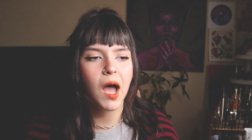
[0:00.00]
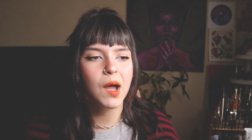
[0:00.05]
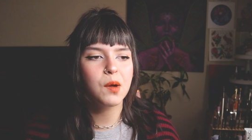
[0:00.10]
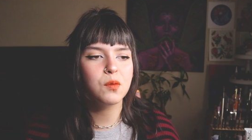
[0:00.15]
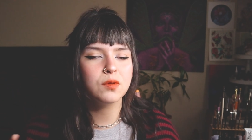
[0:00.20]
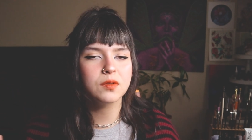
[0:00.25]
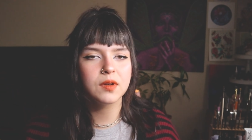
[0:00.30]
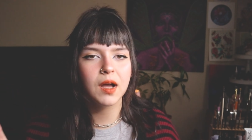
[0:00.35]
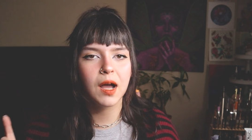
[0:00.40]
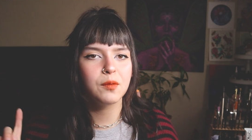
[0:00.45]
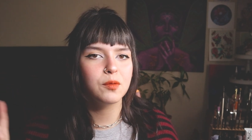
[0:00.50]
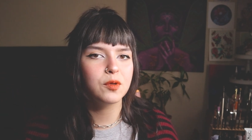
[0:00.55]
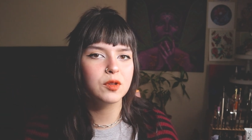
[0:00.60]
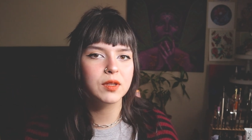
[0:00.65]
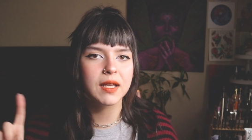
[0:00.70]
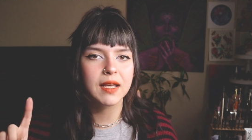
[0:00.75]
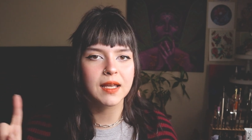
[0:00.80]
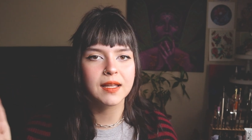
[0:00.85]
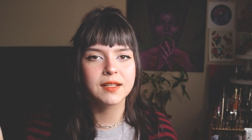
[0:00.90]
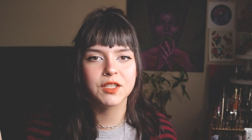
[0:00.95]
I will
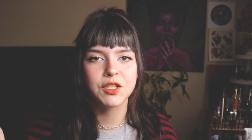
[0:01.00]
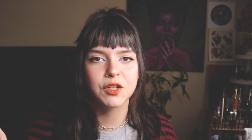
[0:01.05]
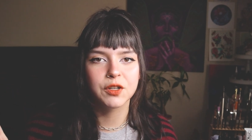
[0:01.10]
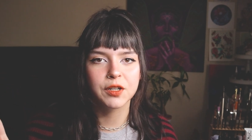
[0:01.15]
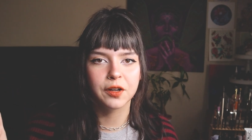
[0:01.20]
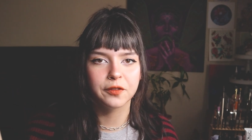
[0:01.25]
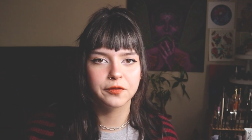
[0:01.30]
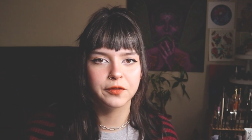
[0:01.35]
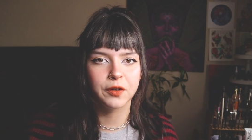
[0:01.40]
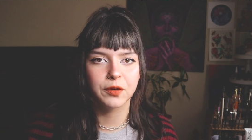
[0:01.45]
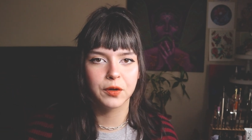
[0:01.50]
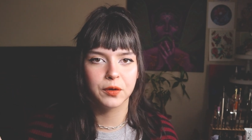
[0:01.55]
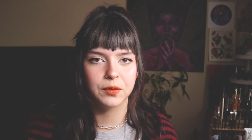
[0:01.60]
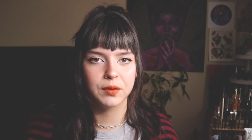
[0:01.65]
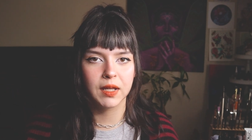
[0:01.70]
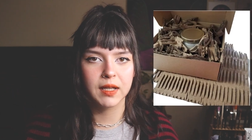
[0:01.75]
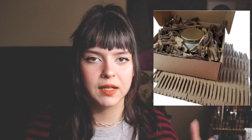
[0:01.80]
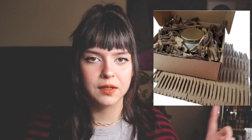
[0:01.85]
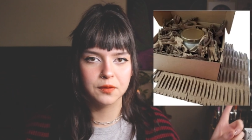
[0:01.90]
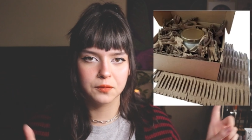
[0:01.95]
like insert a photo
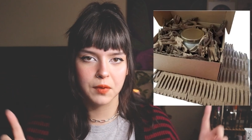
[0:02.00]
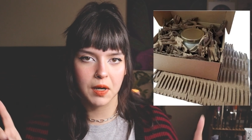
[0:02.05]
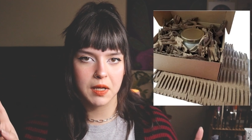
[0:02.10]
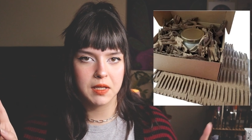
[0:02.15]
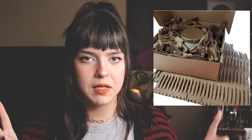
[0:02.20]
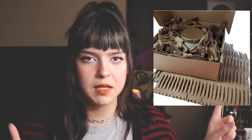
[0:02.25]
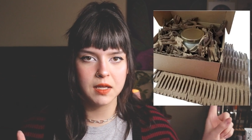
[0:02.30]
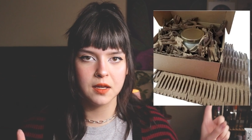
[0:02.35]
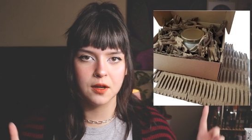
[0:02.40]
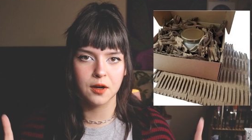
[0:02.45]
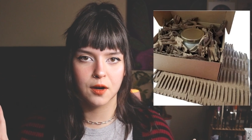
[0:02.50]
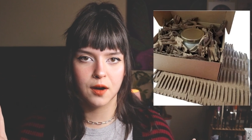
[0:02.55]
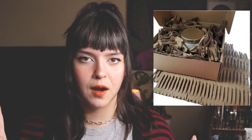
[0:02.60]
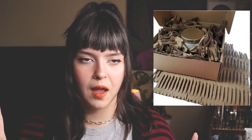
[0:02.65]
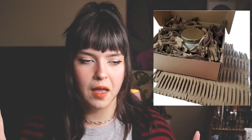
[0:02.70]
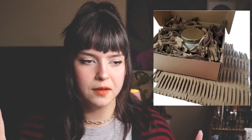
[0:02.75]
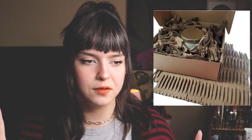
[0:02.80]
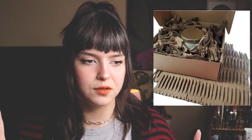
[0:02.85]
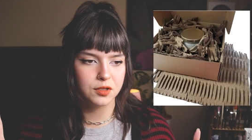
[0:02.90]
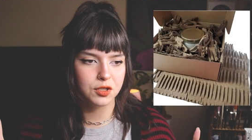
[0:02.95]
like right here
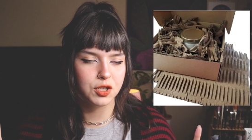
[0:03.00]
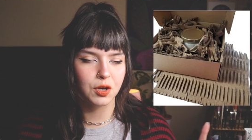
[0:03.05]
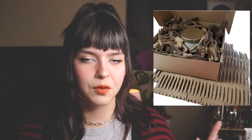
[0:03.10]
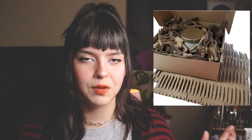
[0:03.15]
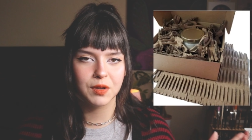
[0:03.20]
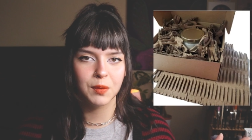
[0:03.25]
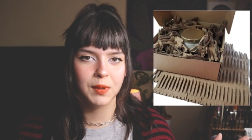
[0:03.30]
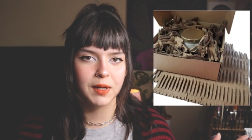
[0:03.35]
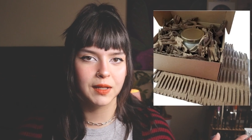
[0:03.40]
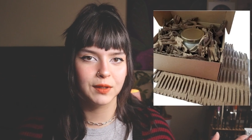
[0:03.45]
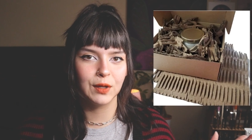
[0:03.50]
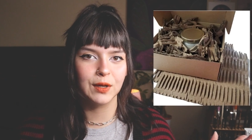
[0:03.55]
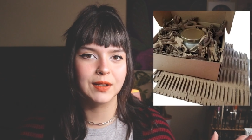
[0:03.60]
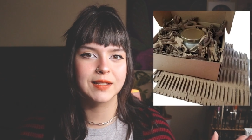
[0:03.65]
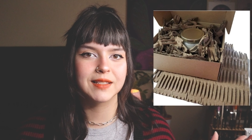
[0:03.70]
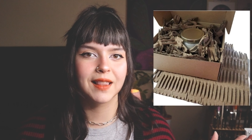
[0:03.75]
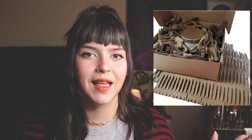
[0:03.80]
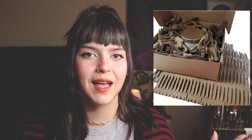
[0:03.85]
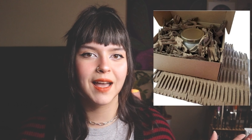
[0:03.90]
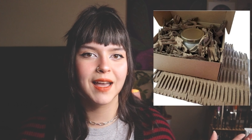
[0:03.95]
and show you what it
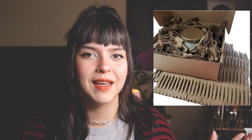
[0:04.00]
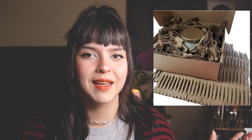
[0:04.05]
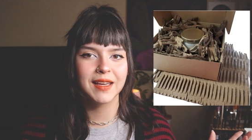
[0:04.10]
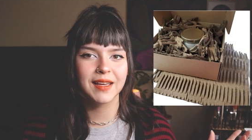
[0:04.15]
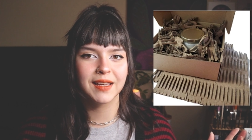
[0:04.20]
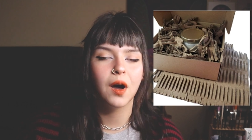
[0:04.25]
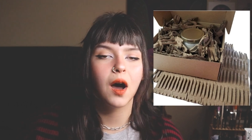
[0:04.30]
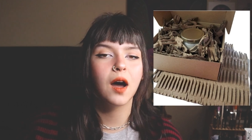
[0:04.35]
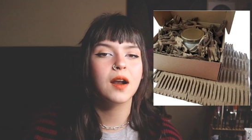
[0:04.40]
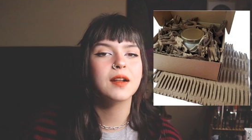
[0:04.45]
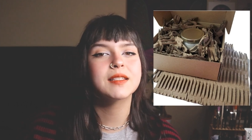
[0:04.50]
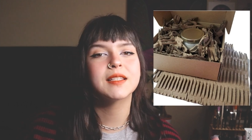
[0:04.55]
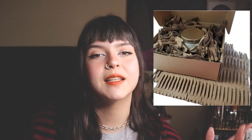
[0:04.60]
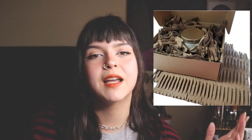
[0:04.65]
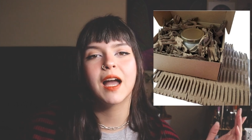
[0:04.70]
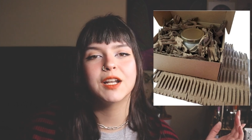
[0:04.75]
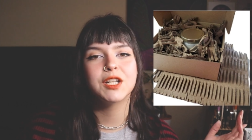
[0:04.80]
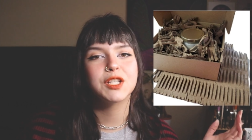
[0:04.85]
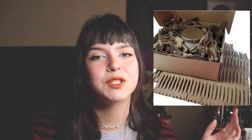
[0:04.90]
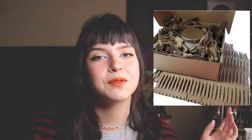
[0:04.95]
looks like.
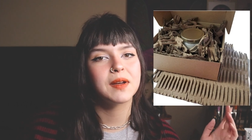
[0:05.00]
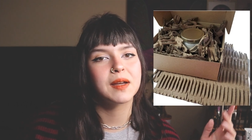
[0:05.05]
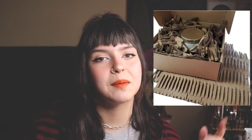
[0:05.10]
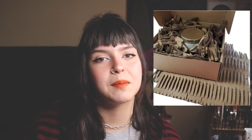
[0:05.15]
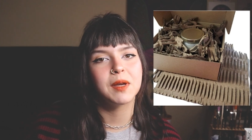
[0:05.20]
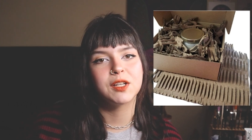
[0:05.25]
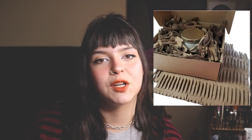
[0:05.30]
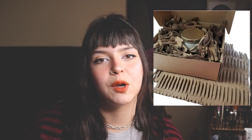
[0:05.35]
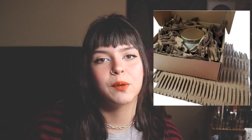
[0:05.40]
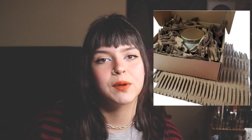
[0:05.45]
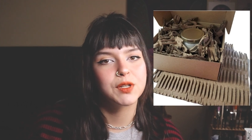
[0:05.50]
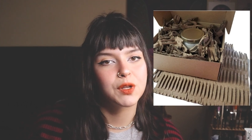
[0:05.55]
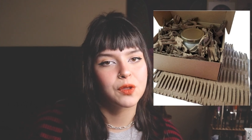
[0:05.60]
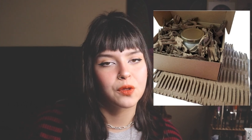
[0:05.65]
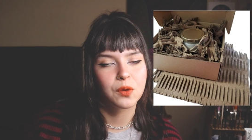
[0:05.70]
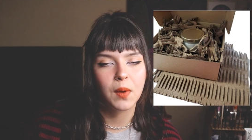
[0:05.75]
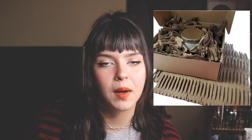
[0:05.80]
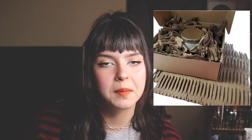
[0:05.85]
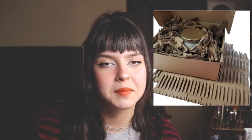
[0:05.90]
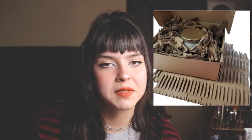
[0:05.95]
Honestly, I just recommend going to
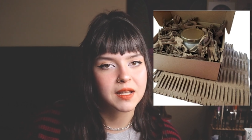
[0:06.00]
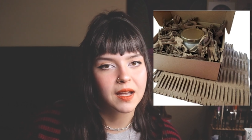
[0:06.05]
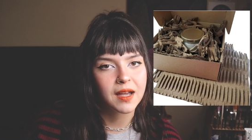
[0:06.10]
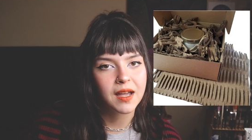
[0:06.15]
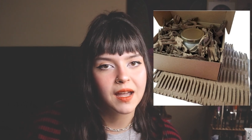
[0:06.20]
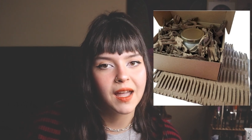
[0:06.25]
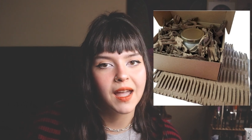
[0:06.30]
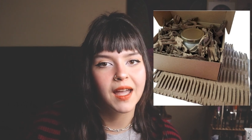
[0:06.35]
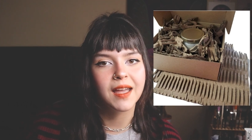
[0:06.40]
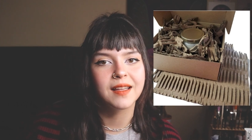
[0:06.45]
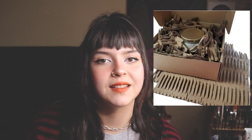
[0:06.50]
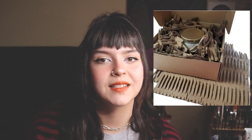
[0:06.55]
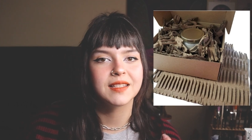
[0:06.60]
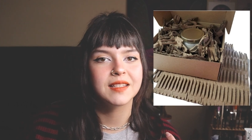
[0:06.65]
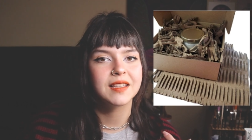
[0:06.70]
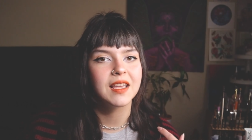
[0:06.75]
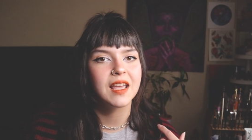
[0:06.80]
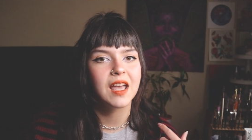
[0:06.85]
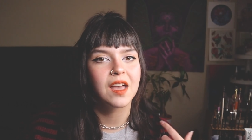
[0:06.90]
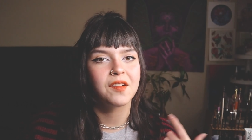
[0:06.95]
their website and
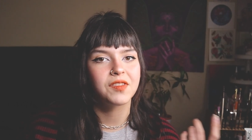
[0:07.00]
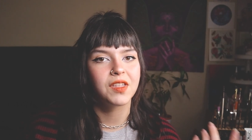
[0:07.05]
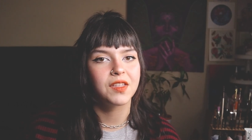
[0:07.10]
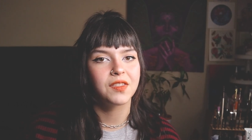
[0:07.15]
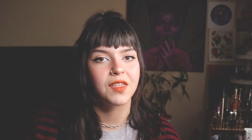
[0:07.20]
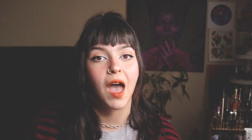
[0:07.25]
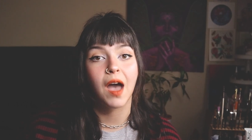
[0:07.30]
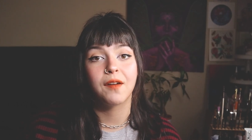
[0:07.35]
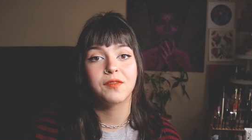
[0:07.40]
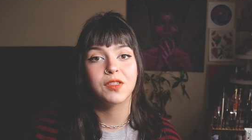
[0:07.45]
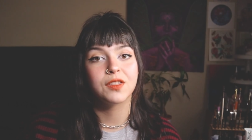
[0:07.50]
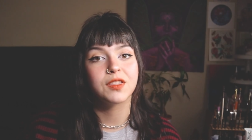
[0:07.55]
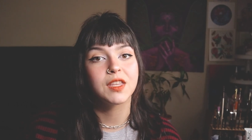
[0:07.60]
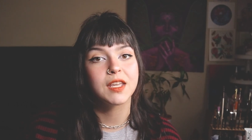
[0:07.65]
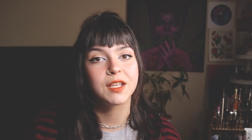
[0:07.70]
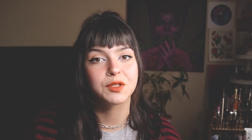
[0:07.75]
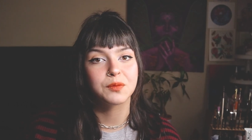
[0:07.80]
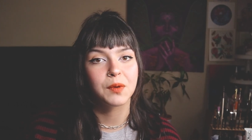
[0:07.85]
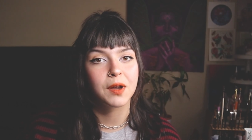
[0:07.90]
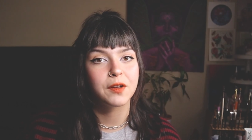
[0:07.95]
see if they have the
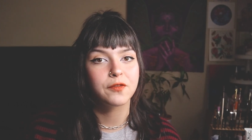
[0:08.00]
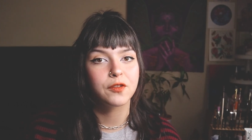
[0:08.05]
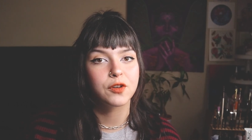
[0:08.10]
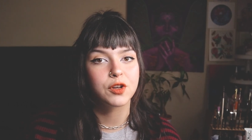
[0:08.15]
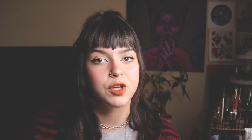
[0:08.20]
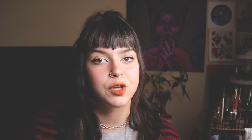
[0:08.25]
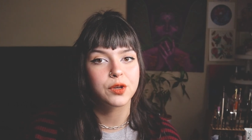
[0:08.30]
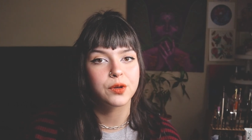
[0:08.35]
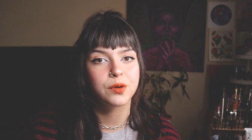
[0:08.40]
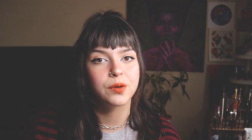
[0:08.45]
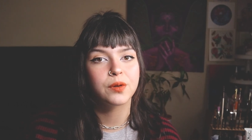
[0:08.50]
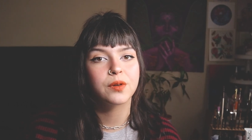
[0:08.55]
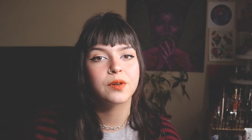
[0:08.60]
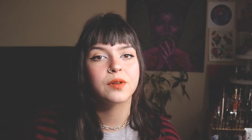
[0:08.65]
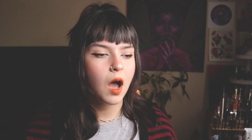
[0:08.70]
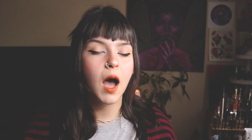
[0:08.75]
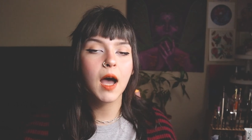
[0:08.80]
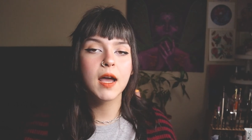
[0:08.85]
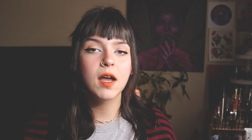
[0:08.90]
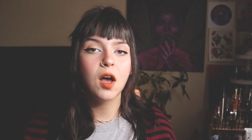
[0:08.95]
things right for you.
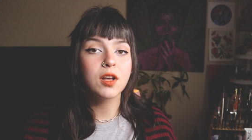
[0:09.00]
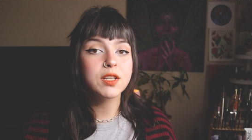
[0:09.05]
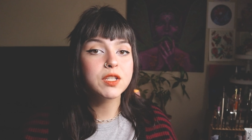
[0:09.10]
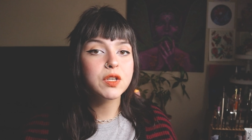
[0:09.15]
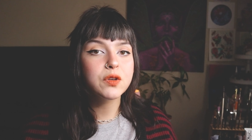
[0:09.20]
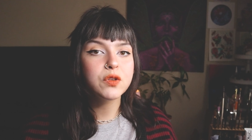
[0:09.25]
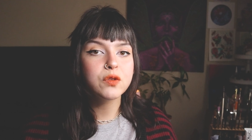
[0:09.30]
I also